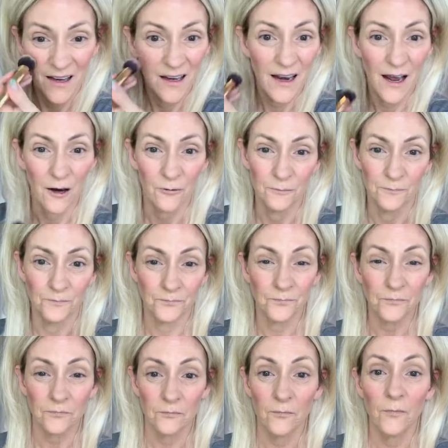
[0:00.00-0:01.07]
Now,
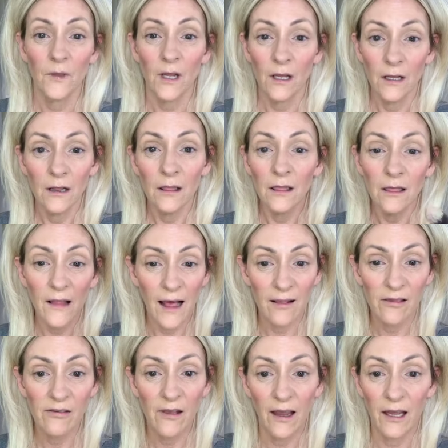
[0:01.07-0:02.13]

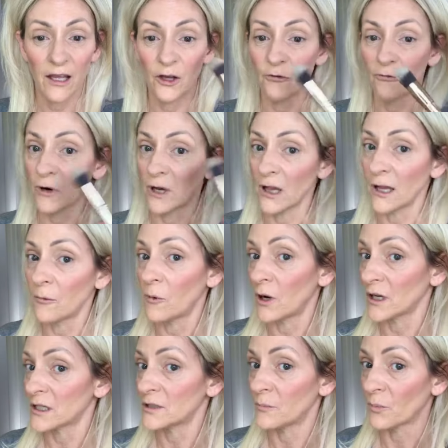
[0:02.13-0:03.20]
let's say you really
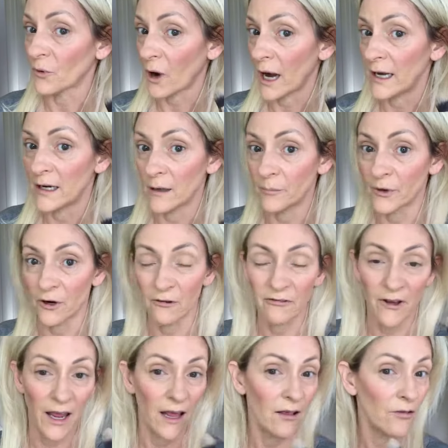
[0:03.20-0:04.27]
want to brighten up your
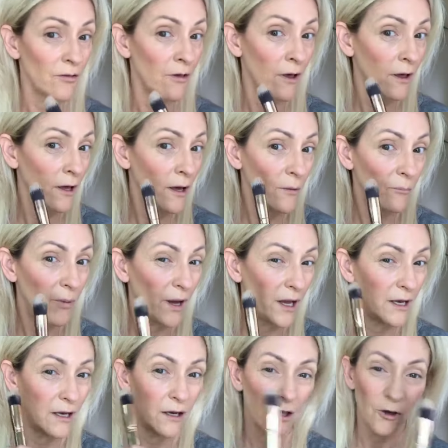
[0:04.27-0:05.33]
face,
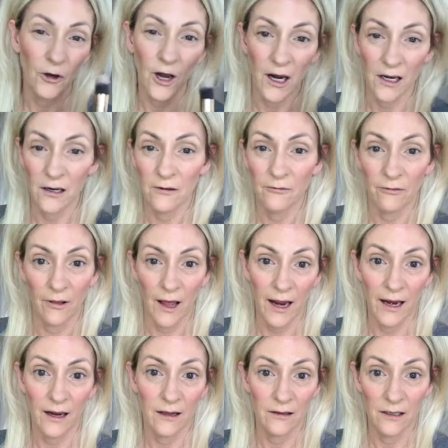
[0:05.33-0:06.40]
but you kind of
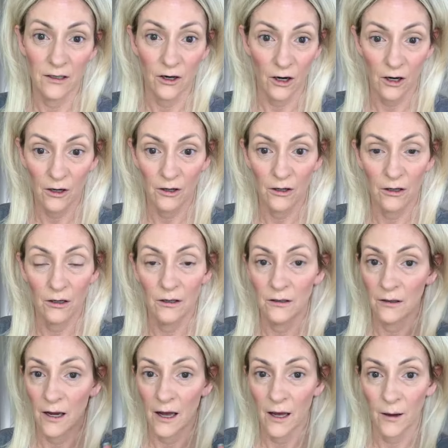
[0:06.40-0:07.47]
like the darker
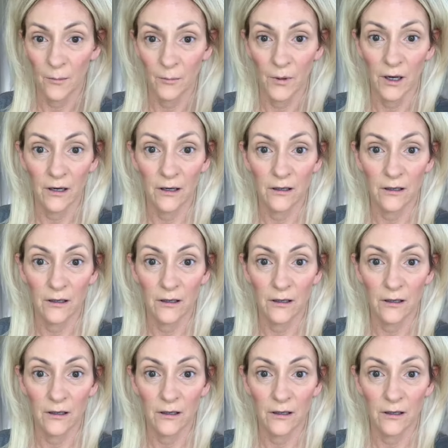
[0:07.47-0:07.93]
um,